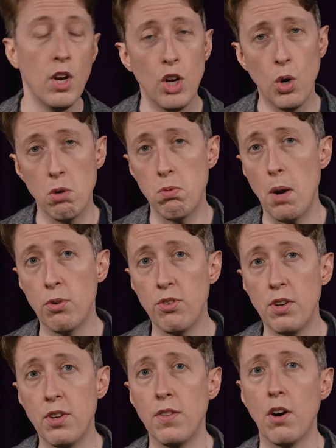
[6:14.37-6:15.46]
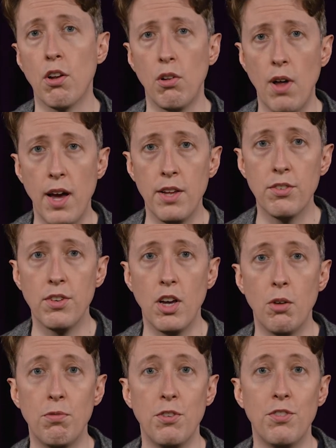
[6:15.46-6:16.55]
who are representing their clients to
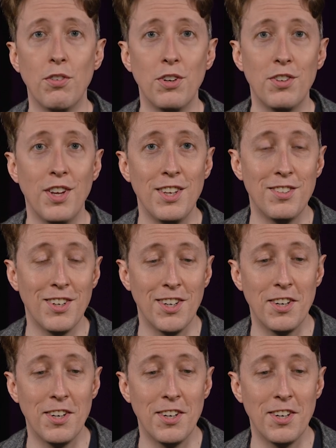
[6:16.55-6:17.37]
help facilitate